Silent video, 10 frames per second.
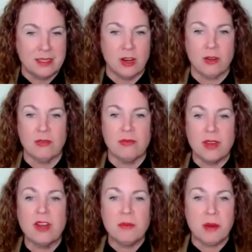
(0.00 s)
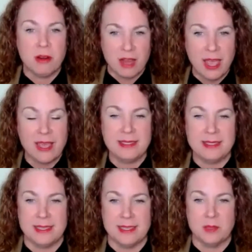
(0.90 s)
There are very rare
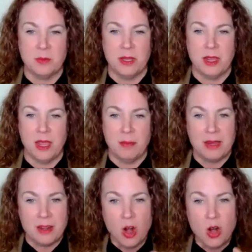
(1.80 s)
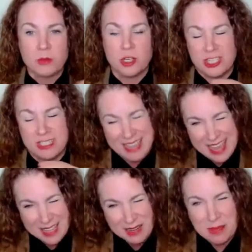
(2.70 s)
cases, but I mean, an arbitration
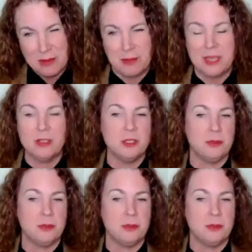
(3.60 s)
can be appealed,